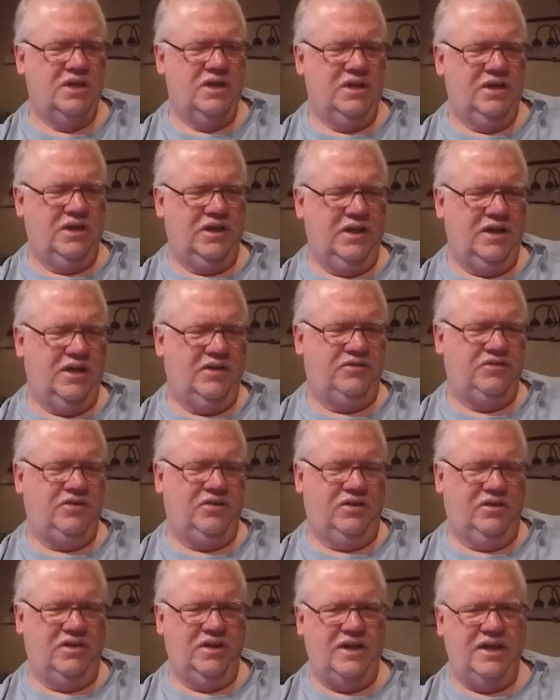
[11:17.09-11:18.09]
You get out to the
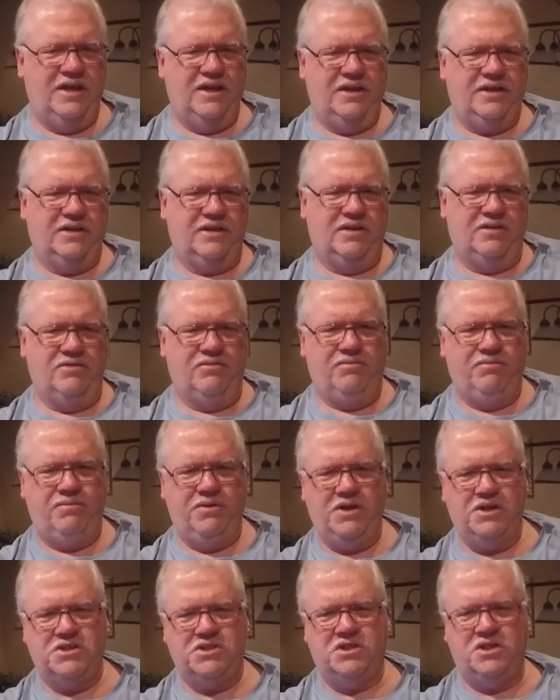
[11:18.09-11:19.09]
lake and you're
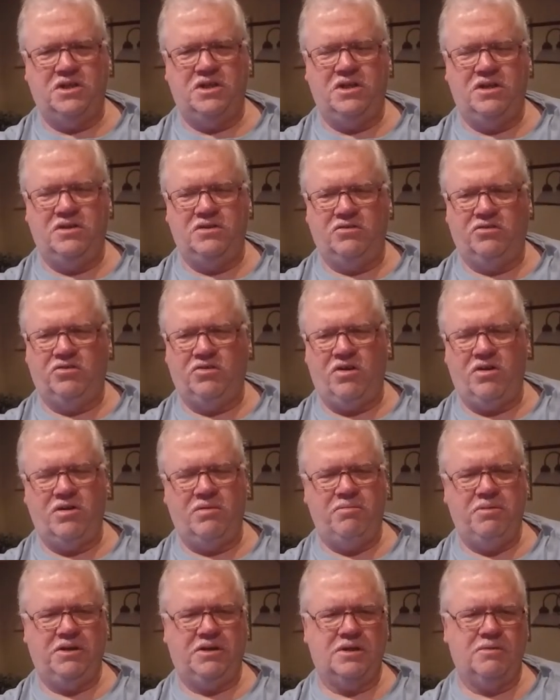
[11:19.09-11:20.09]
fishing, you're starting
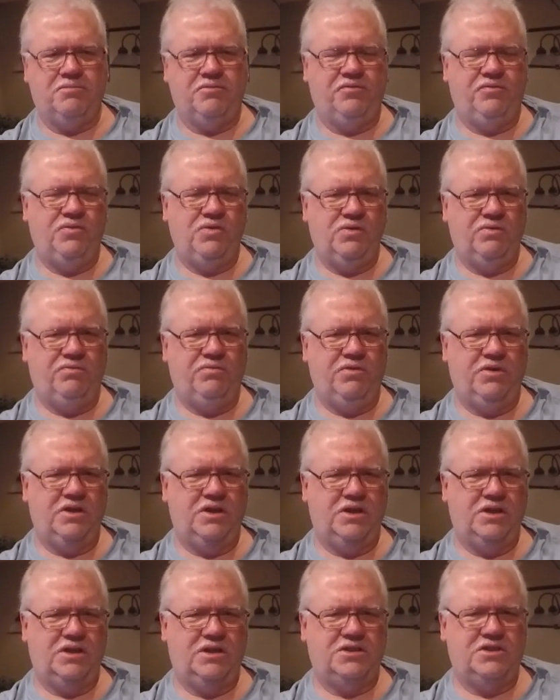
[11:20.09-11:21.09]
to pick up a few
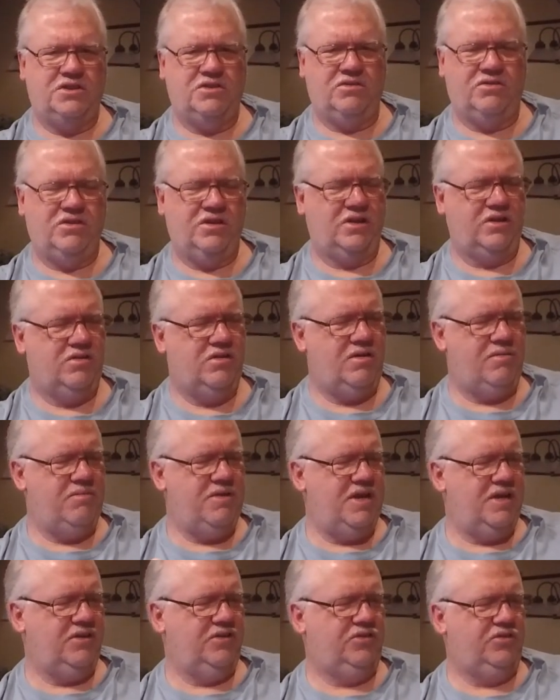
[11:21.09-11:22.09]
fish, and you're thinking, oh
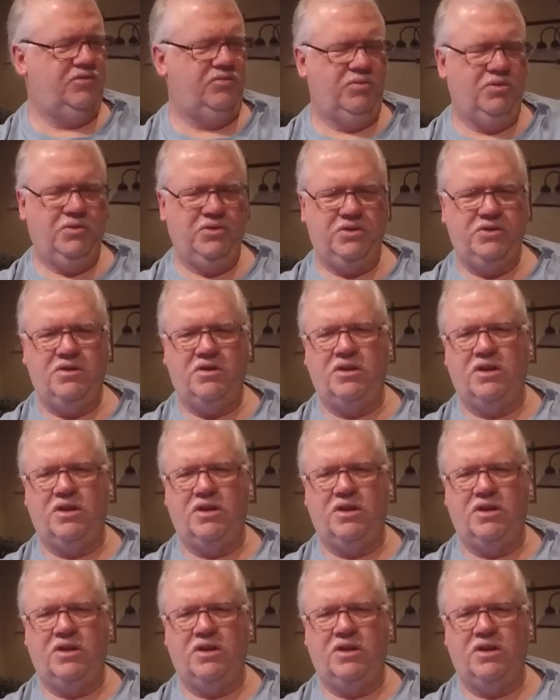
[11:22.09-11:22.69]
man, this is really good.